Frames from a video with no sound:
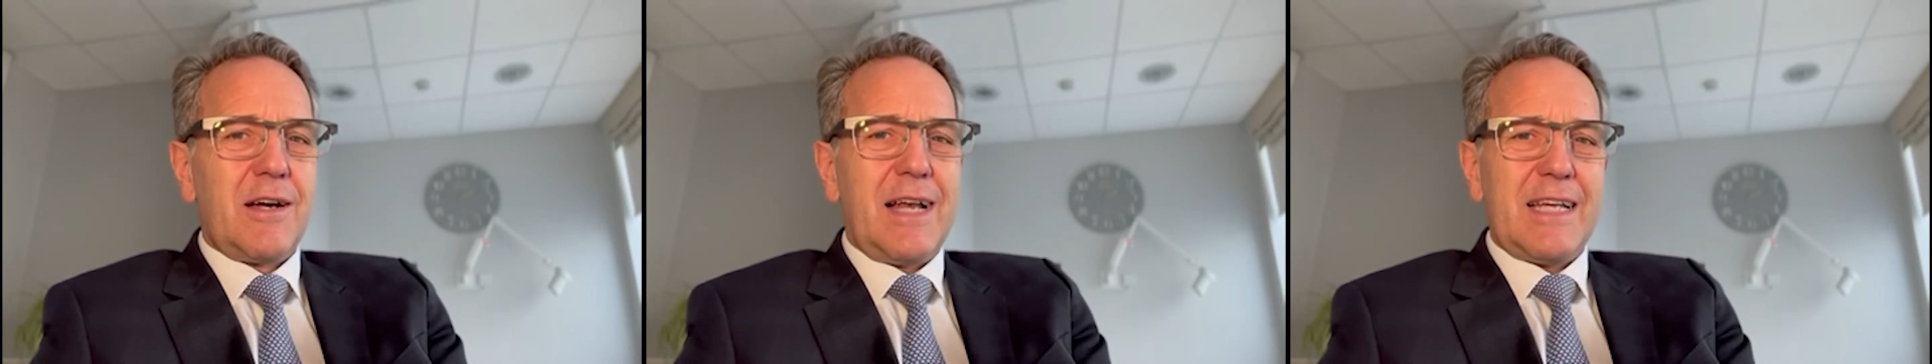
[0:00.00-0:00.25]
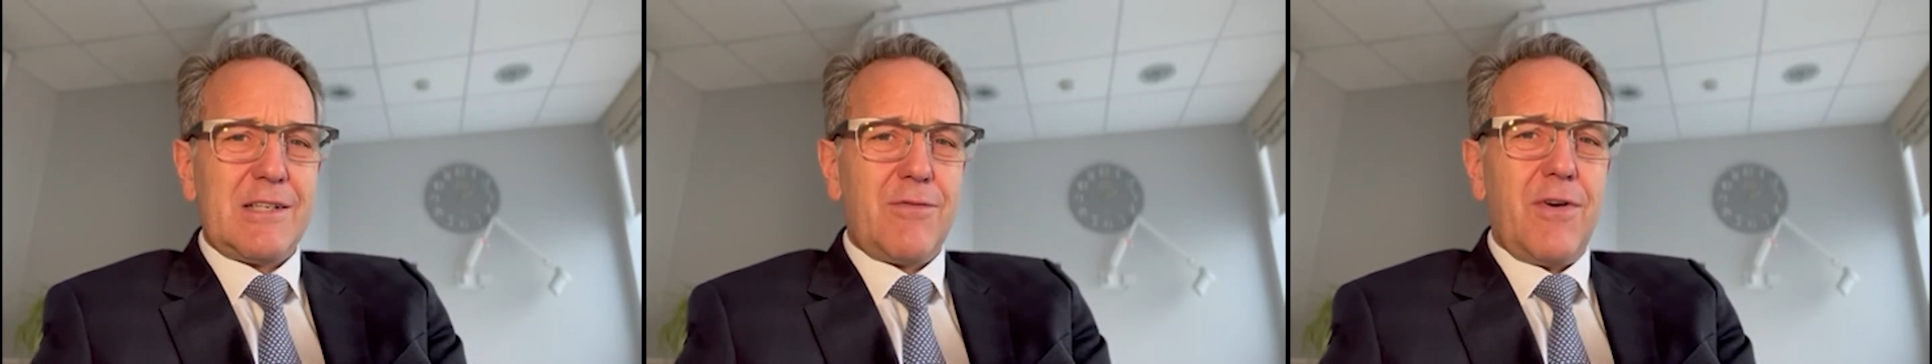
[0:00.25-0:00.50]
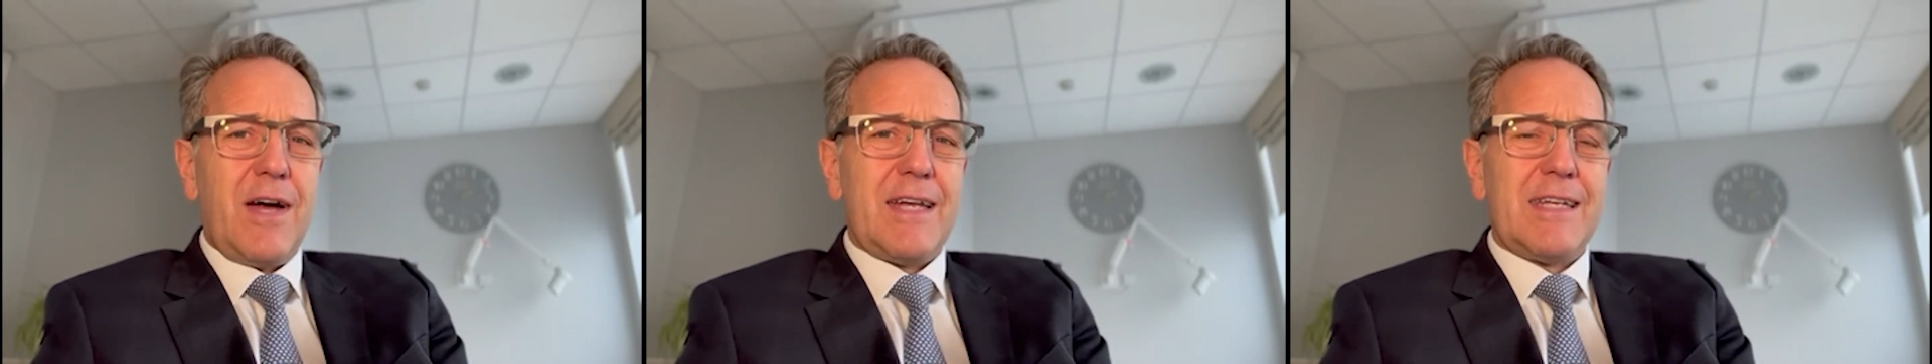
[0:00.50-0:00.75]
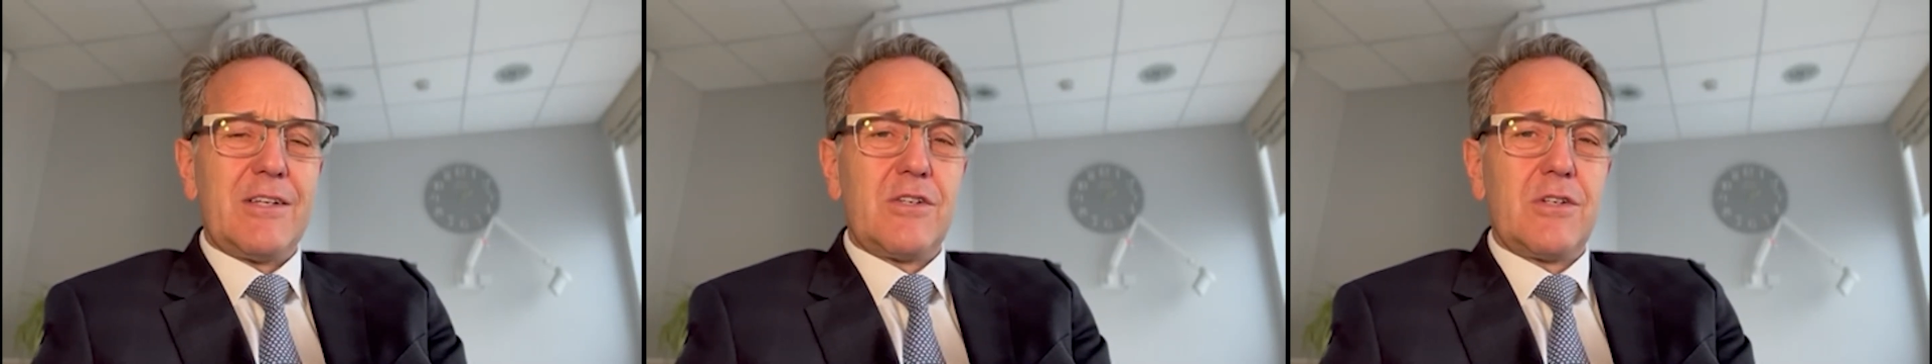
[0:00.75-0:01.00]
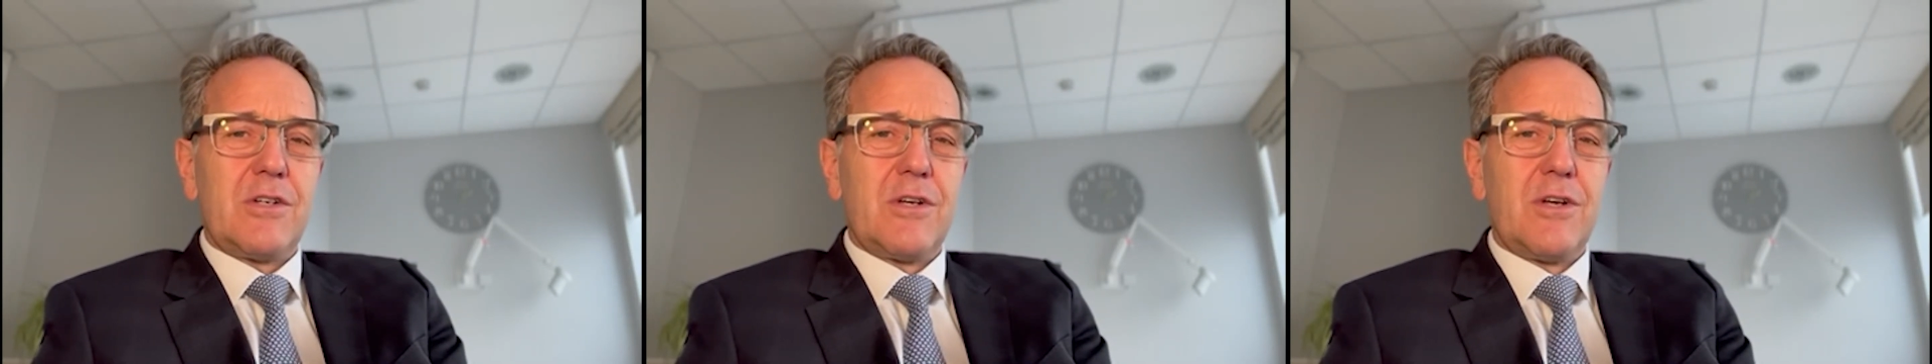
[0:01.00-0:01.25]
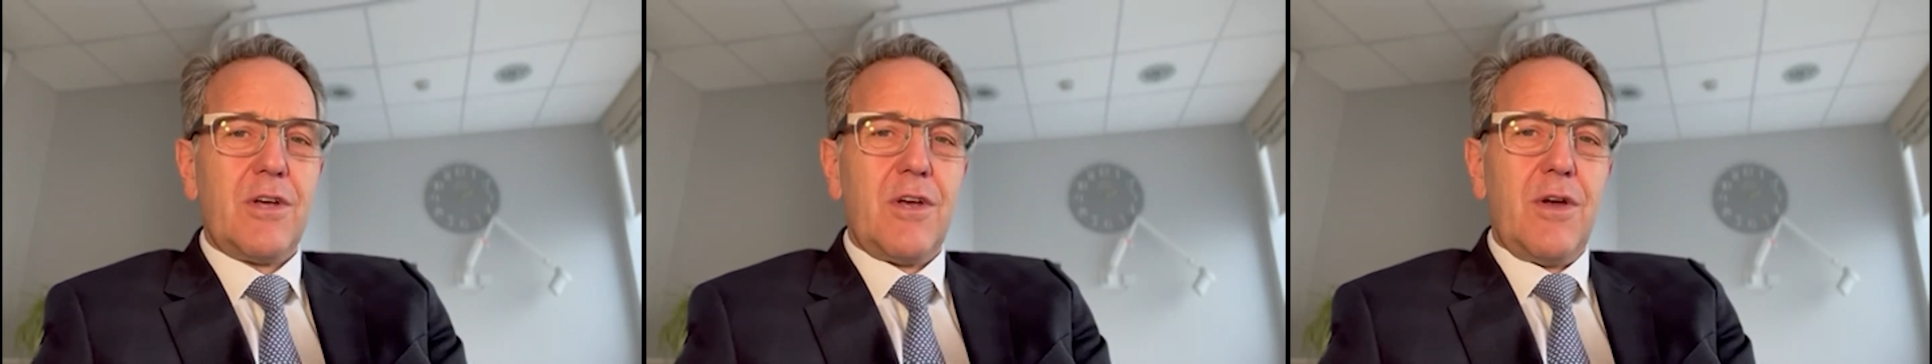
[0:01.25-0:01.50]
classified into
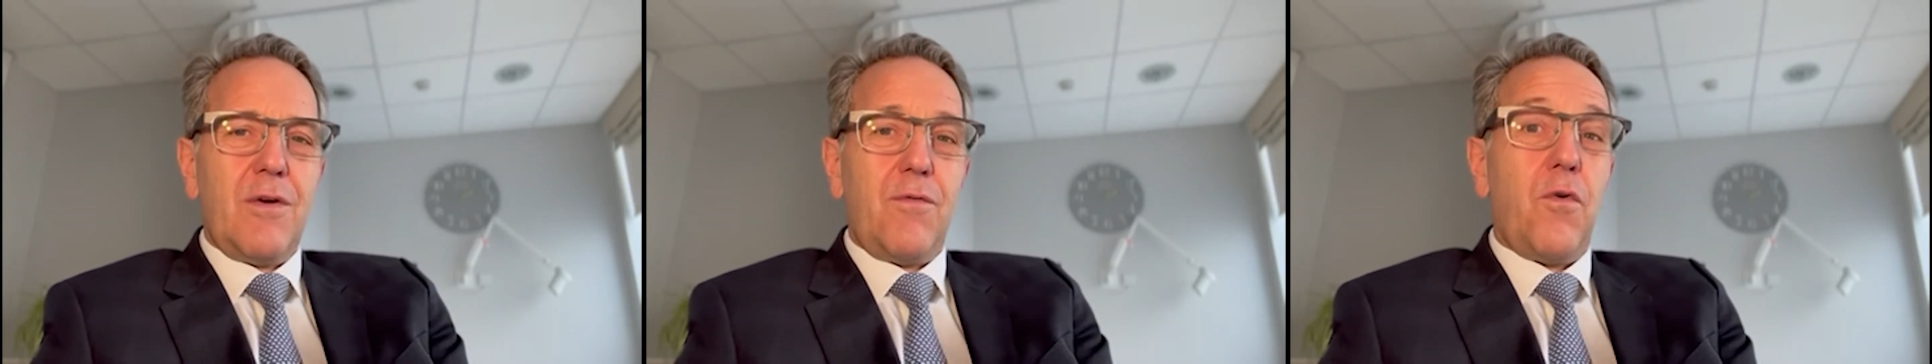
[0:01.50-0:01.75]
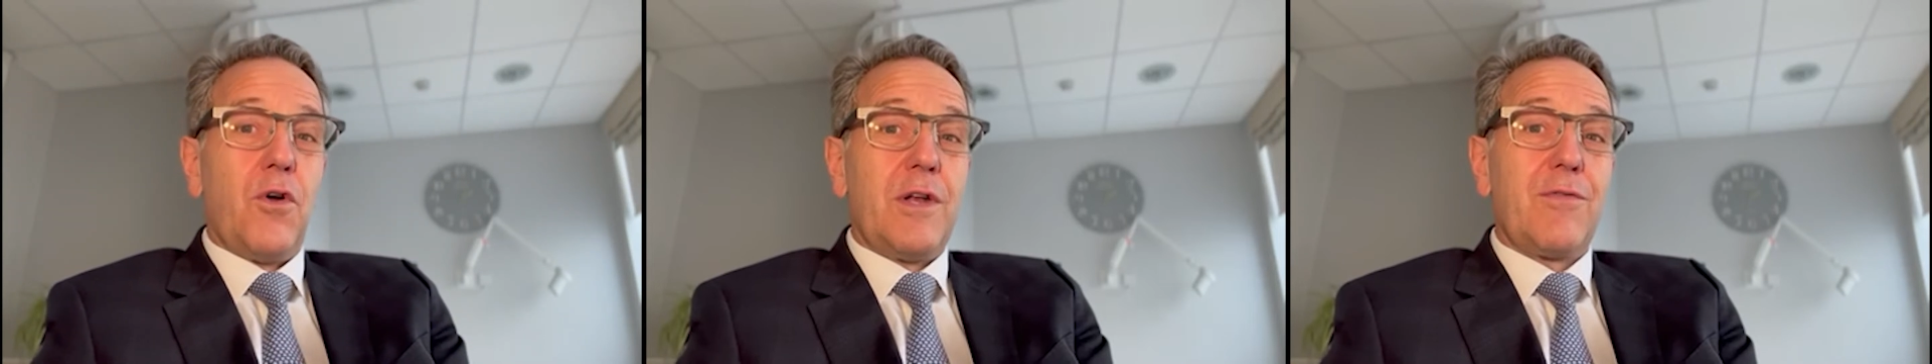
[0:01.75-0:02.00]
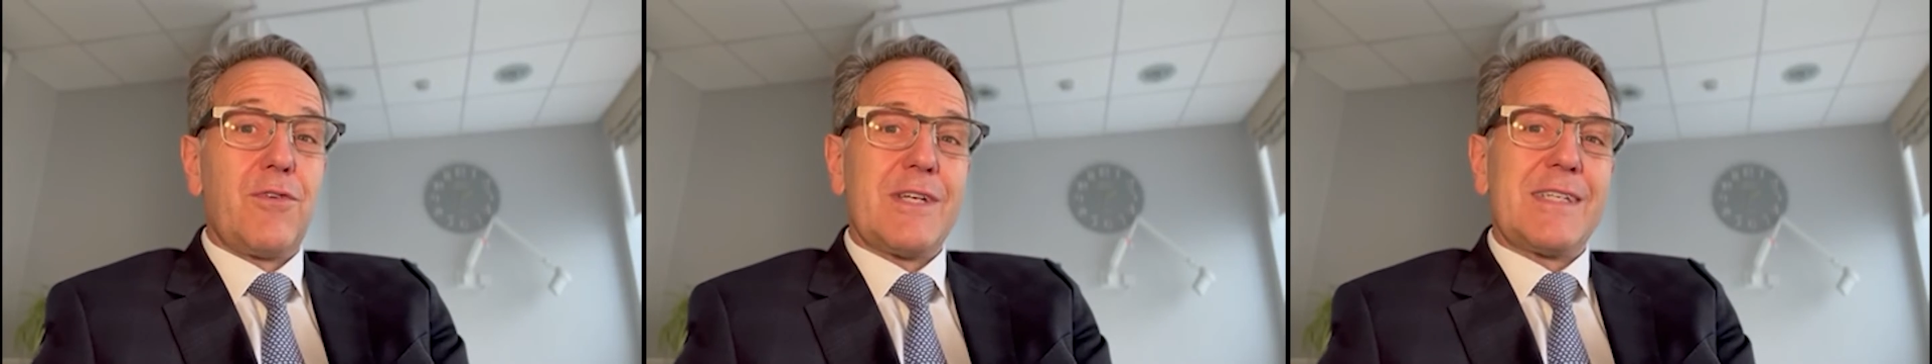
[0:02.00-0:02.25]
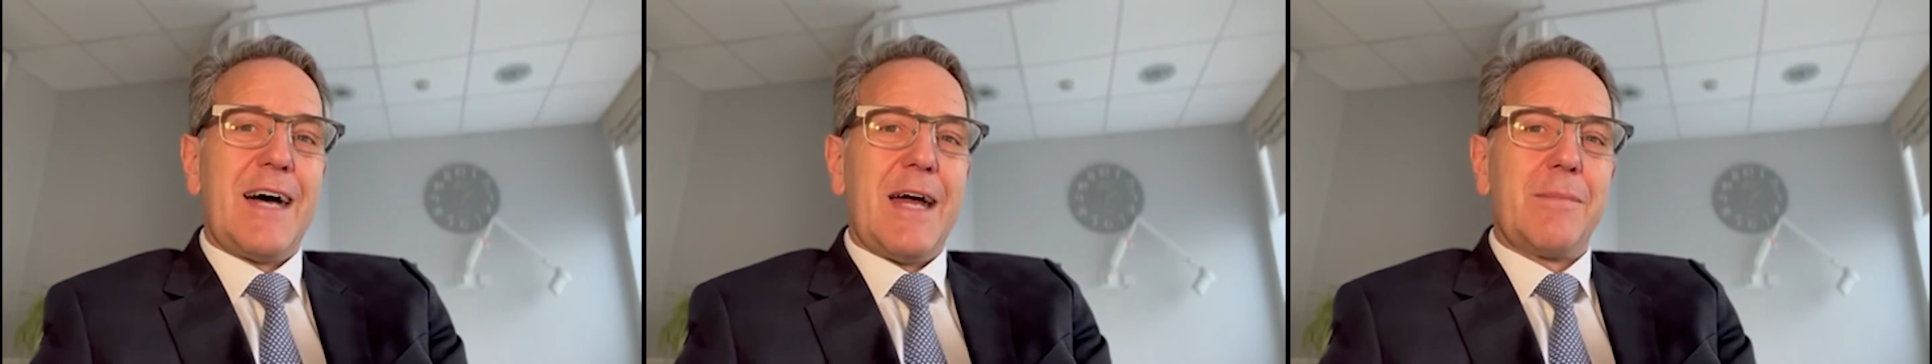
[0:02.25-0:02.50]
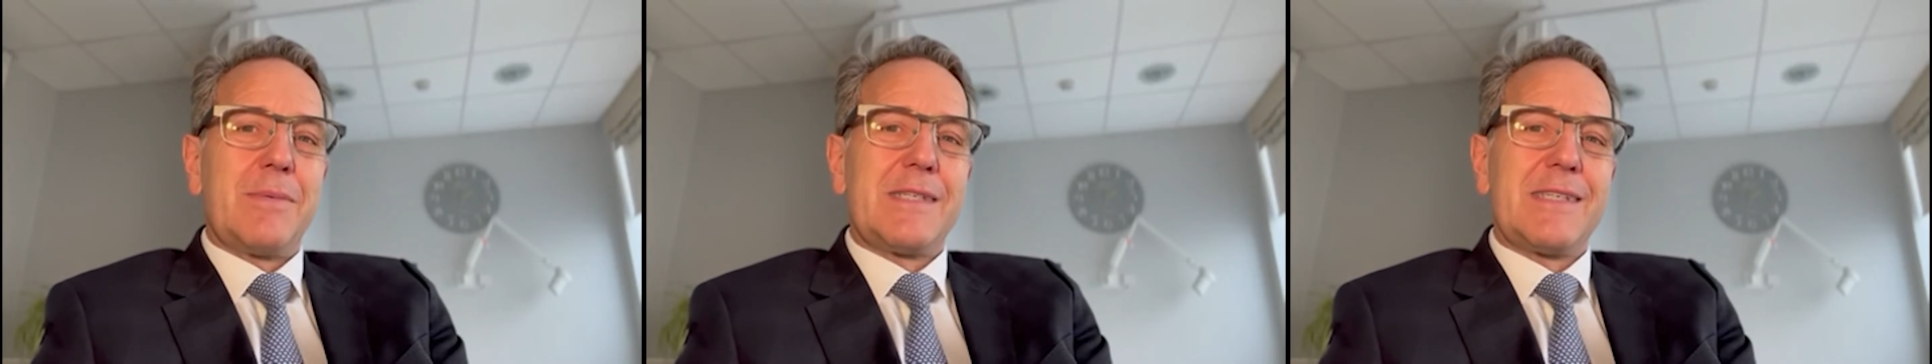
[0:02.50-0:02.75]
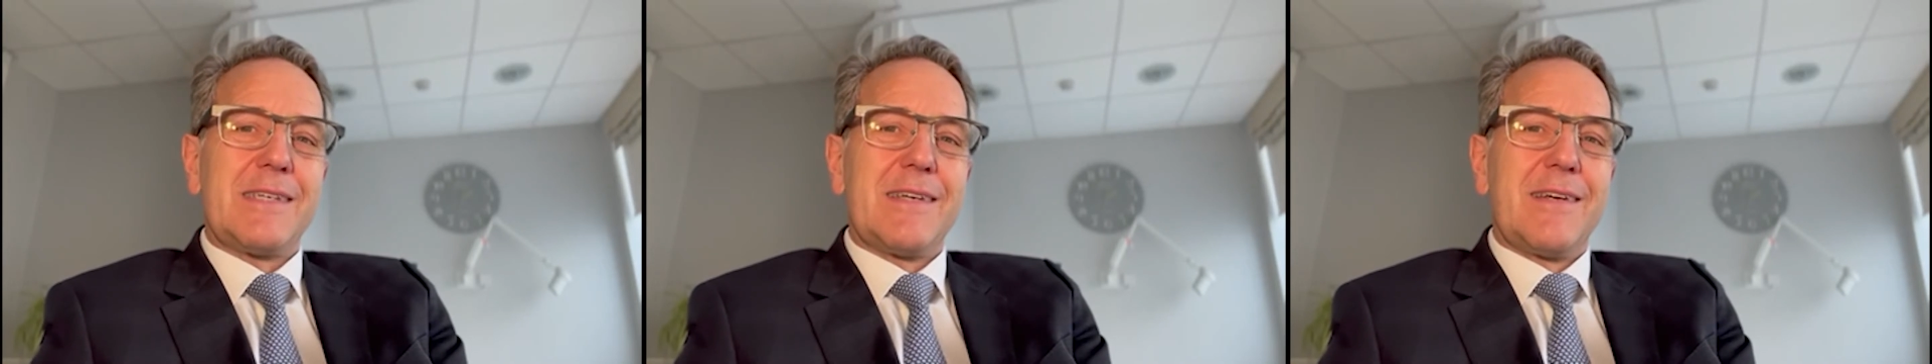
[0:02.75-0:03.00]
4 different types